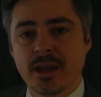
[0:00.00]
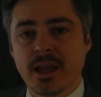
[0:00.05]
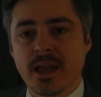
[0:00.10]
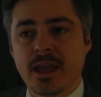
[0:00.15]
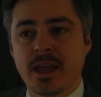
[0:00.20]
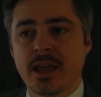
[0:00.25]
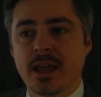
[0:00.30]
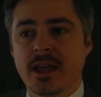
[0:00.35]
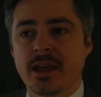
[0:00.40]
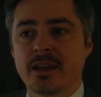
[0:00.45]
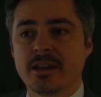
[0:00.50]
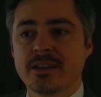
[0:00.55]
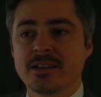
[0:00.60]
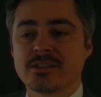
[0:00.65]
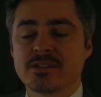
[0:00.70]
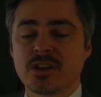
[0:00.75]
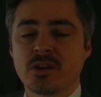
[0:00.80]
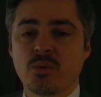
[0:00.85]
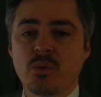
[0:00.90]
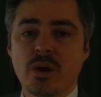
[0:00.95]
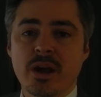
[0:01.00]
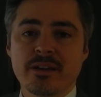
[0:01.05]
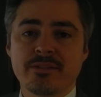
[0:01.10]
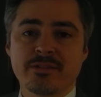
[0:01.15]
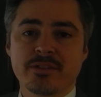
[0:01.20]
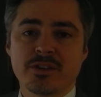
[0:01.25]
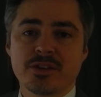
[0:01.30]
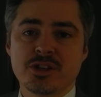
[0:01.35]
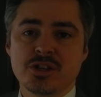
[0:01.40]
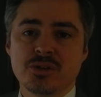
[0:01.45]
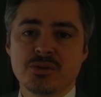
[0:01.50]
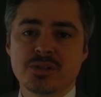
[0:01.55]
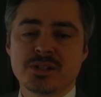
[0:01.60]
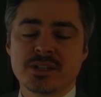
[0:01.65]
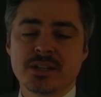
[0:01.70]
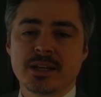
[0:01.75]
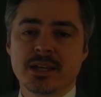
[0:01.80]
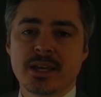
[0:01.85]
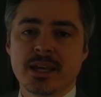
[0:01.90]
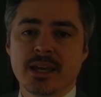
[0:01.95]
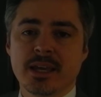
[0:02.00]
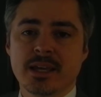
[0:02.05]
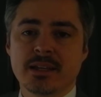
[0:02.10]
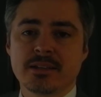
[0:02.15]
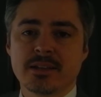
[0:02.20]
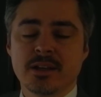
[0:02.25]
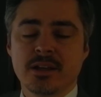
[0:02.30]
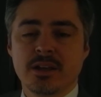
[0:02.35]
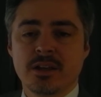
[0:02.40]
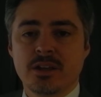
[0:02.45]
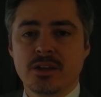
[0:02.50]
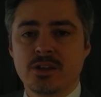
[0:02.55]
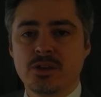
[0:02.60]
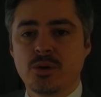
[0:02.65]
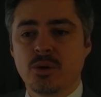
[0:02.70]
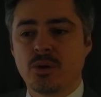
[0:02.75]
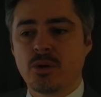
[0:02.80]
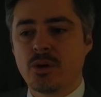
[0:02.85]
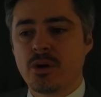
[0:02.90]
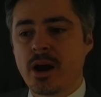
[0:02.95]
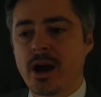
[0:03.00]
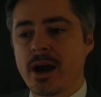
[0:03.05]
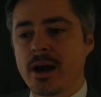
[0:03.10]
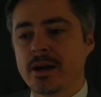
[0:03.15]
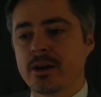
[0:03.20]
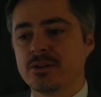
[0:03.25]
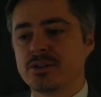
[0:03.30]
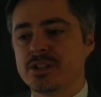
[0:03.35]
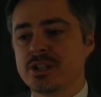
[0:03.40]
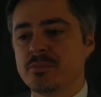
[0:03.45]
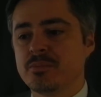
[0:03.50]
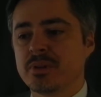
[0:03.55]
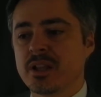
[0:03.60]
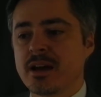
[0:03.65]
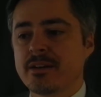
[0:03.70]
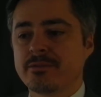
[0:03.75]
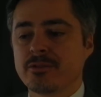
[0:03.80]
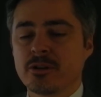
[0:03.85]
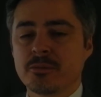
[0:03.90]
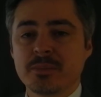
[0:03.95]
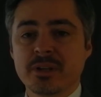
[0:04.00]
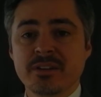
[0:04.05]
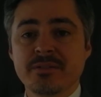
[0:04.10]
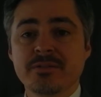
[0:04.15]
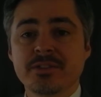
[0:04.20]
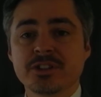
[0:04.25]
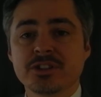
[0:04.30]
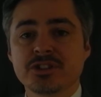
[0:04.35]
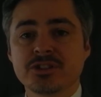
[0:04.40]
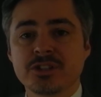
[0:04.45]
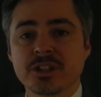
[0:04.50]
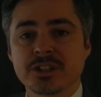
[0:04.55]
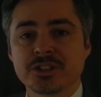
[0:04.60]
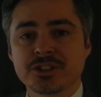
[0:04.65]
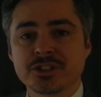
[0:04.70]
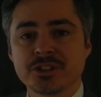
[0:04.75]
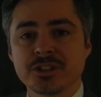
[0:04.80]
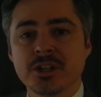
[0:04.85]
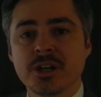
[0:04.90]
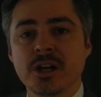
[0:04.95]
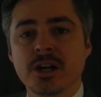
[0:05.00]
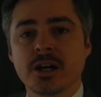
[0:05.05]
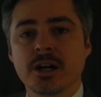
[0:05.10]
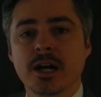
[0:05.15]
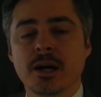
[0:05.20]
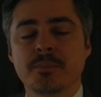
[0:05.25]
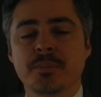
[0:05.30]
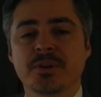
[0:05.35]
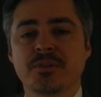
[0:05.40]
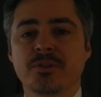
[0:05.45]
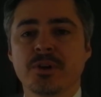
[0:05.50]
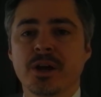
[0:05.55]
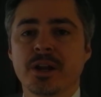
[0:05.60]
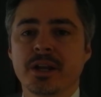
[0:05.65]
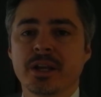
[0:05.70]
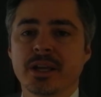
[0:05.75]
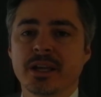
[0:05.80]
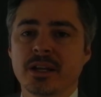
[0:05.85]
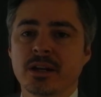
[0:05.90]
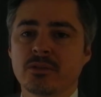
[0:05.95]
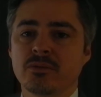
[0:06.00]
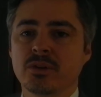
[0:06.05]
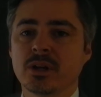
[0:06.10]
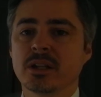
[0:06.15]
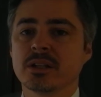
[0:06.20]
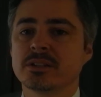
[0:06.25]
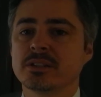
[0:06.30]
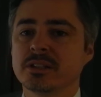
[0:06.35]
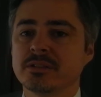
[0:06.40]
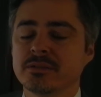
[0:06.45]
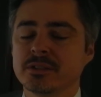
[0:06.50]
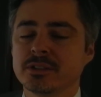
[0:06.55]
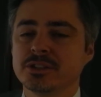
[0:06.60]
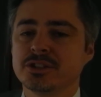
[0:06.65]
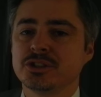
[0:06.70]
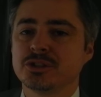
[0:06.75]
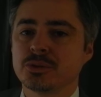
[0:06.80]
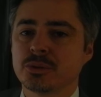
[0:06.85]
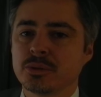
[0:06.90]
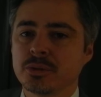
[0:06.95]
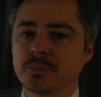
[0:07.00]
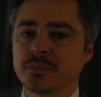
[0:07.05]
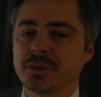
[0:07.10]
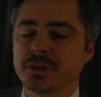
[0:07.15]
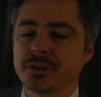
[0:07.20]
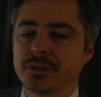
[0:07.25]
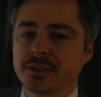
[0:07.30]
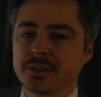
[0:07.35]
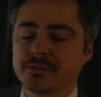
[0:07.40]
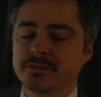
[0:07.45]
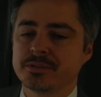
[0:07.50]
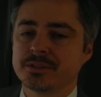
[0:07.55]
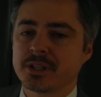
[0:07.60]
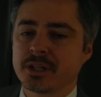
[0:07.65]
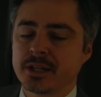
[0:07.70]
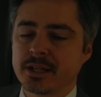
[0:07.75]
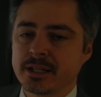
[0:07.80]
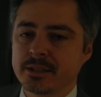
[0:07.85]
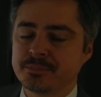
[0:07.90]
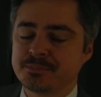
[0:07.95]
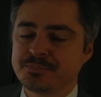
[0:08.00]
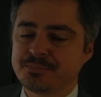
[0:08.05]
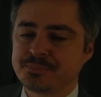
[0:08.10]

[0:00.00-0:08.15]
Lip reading: and it's a way for you to get your IoT platform infrastructure up and running in a relatively short period of time.